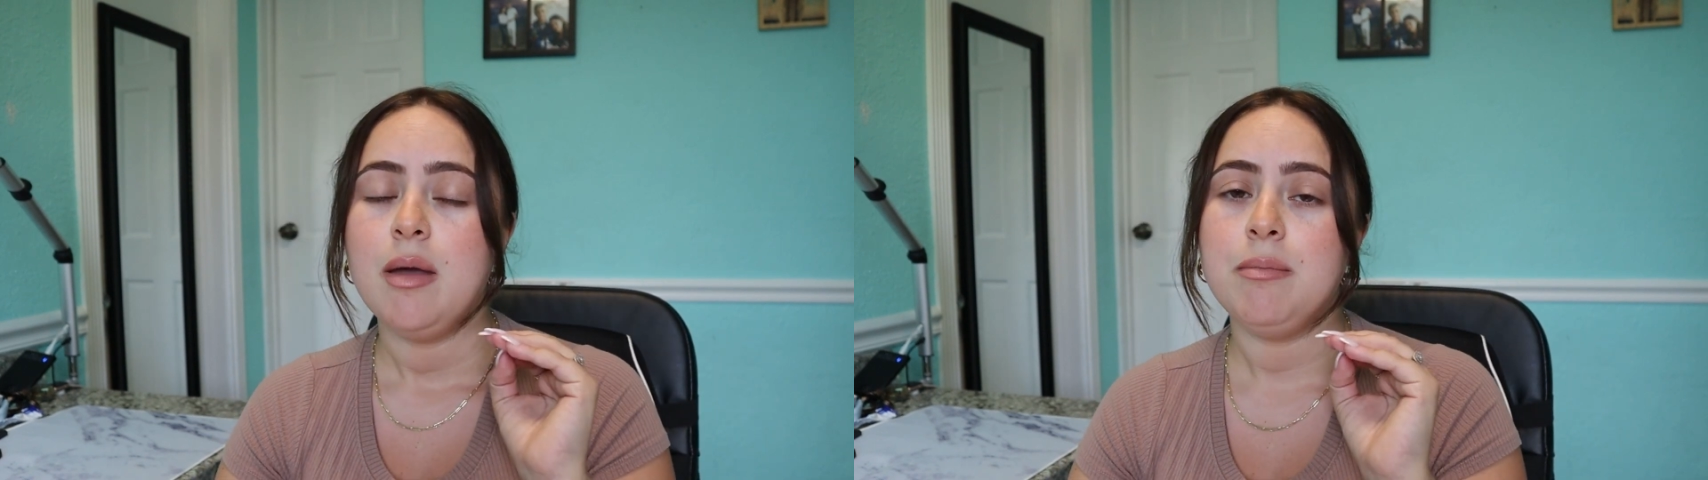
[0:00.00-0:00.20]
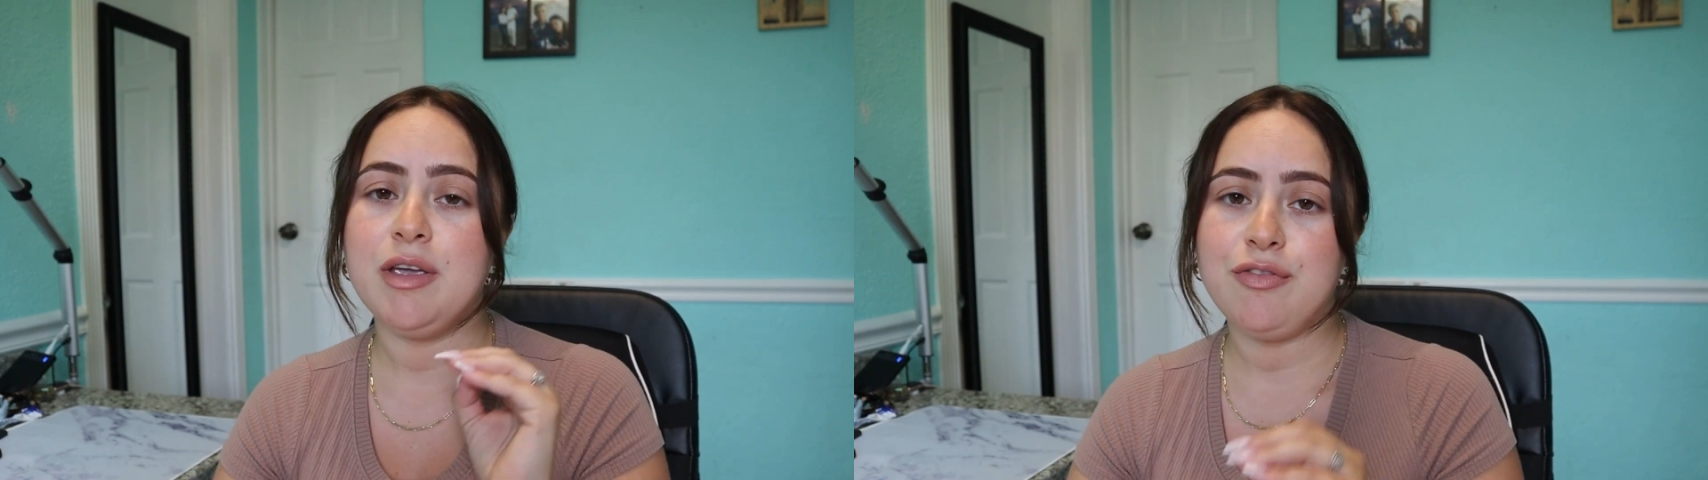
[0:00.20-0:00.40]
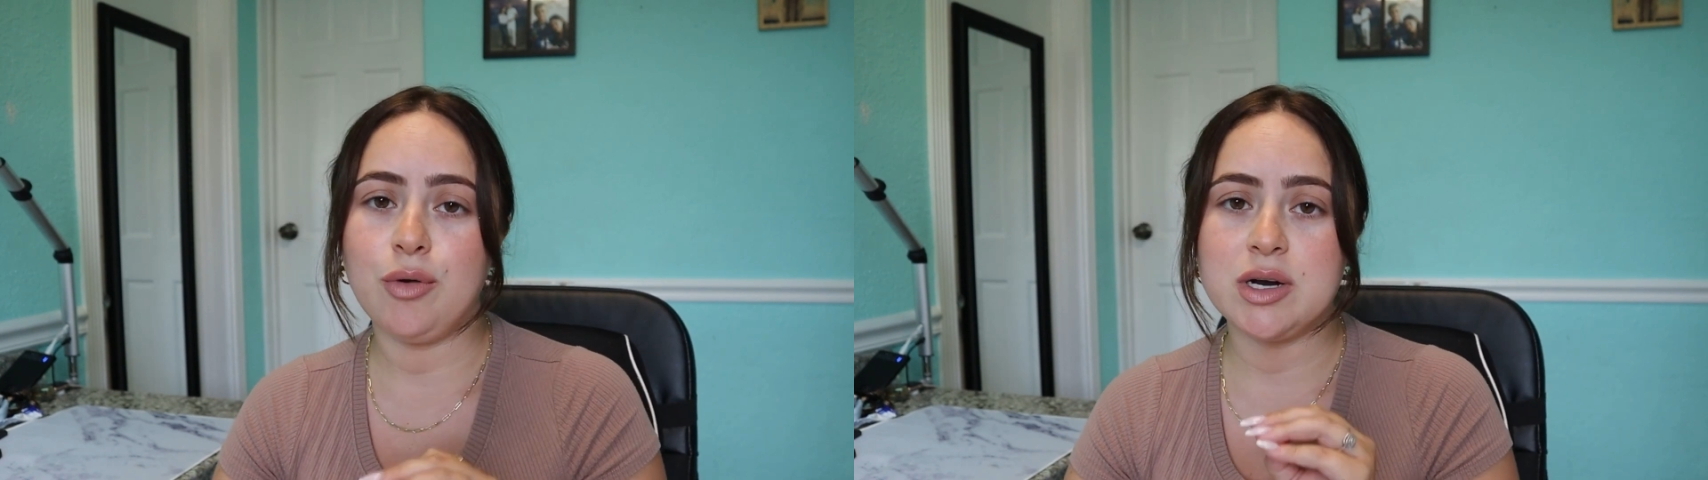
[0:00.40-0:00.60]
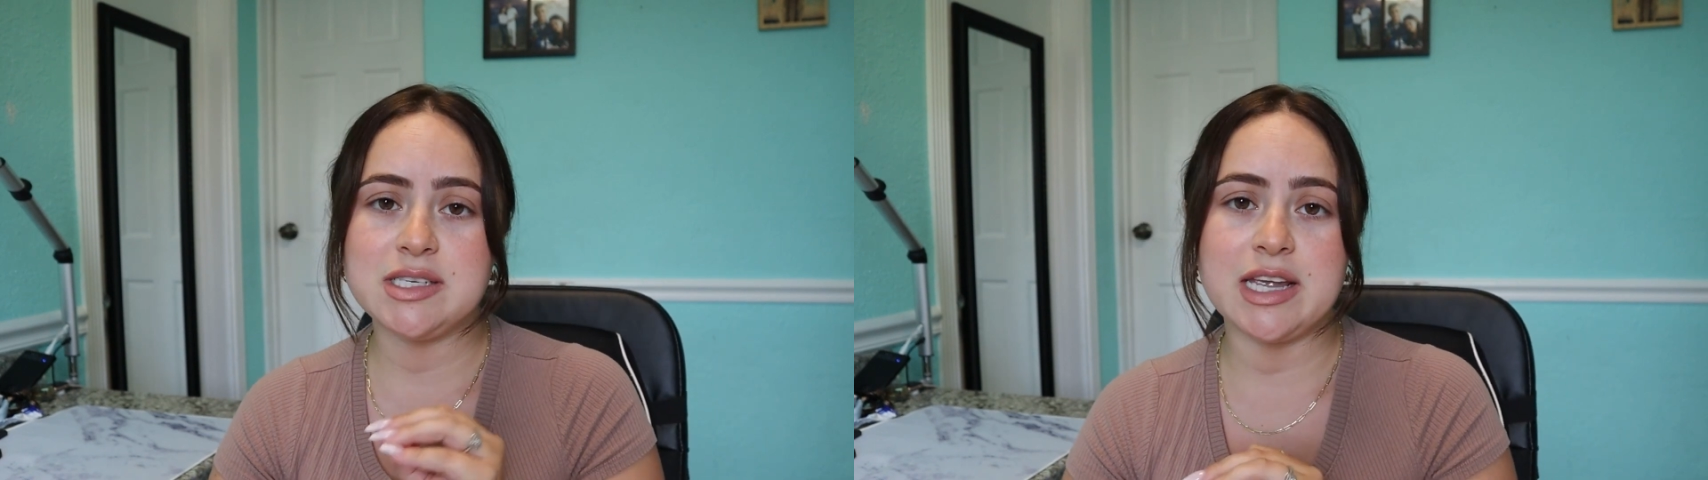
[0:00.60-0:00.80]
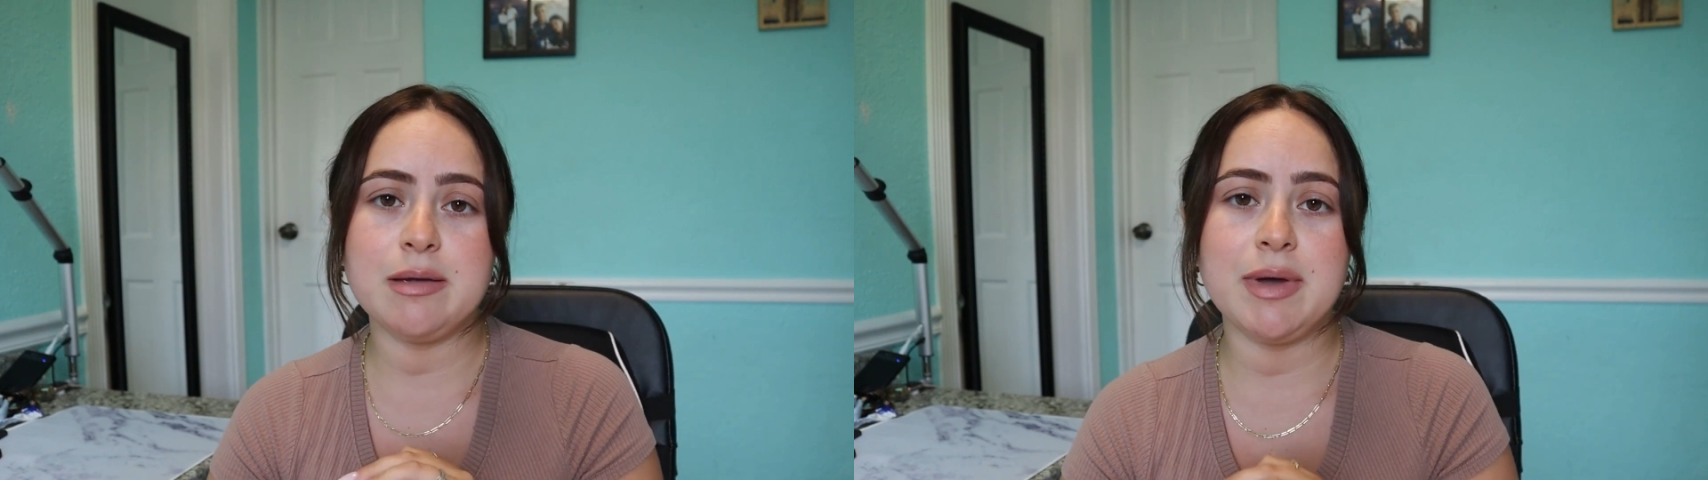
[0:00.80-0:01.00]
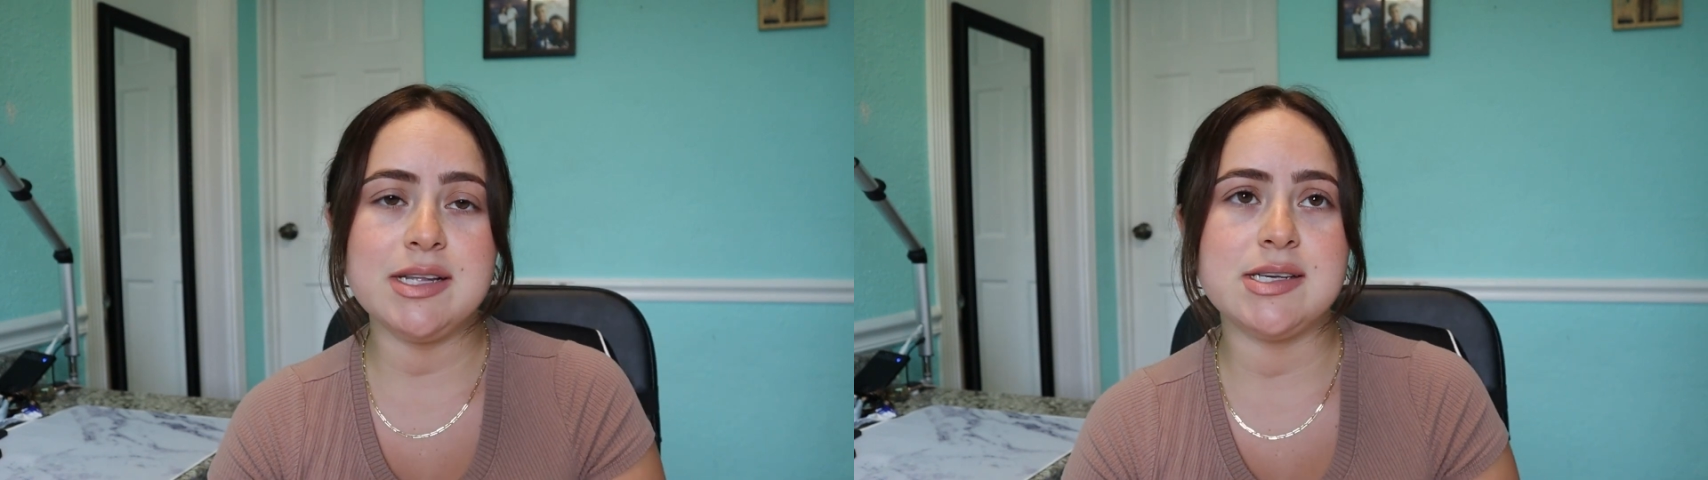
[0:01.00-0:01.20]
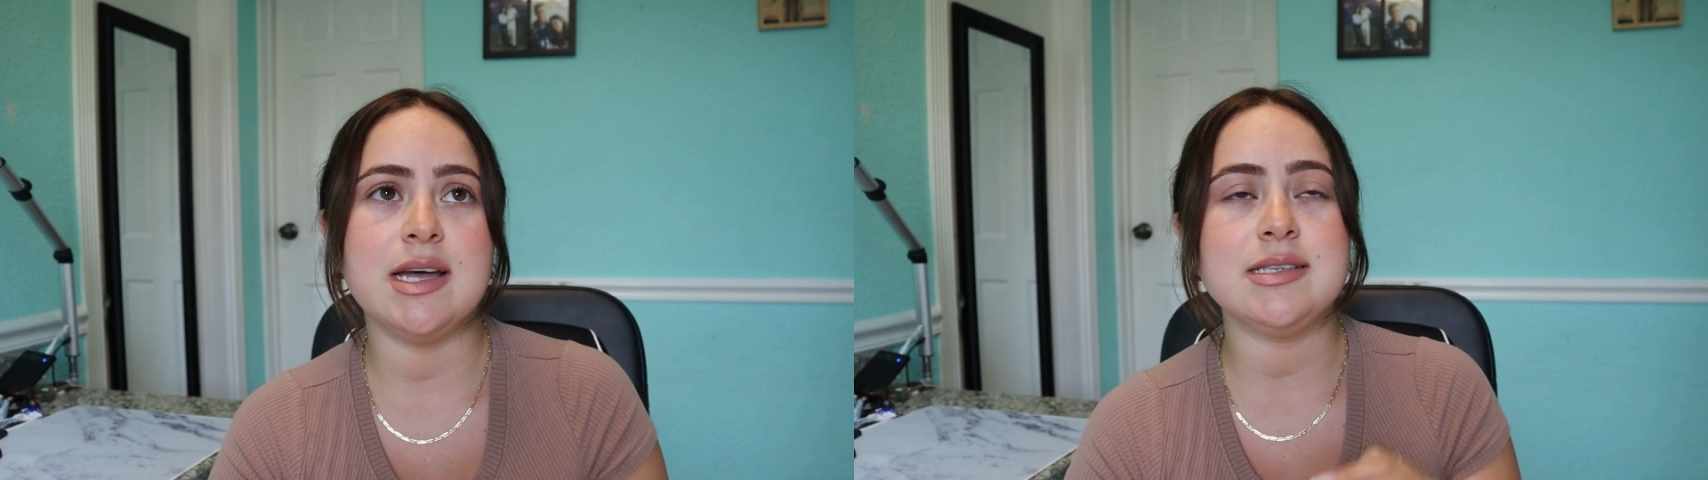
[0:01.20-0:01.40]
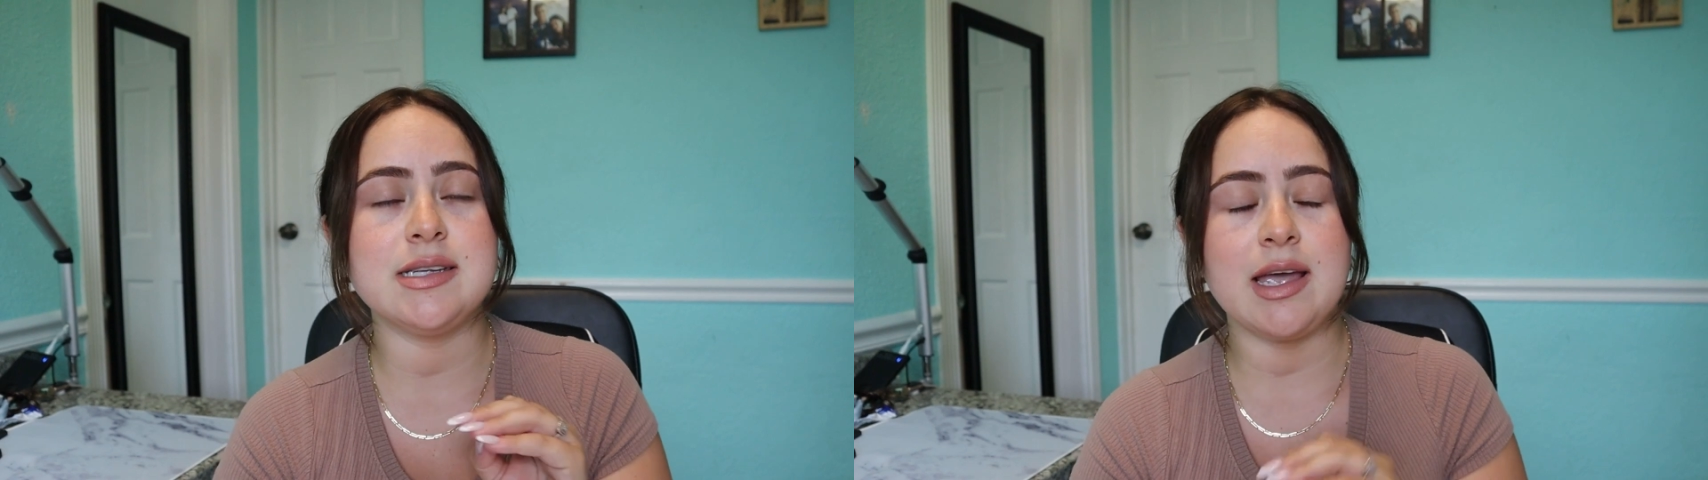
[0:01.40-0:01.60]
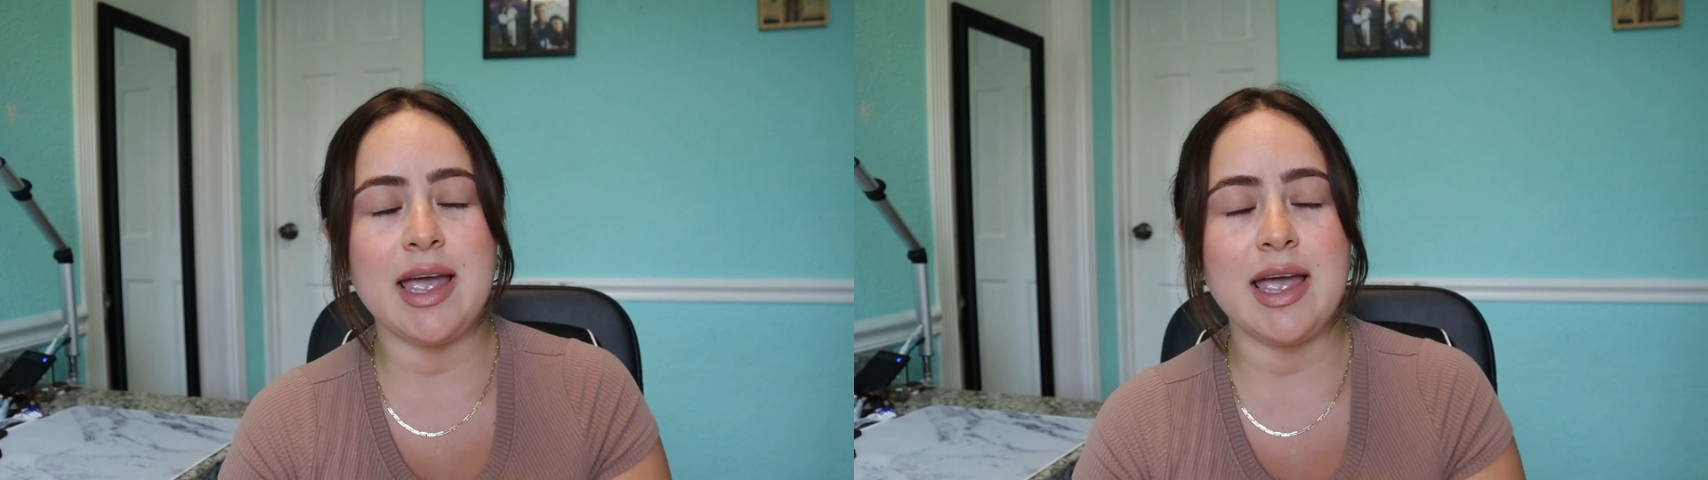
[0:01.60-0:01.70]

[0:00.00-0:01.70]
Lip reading: before taking my test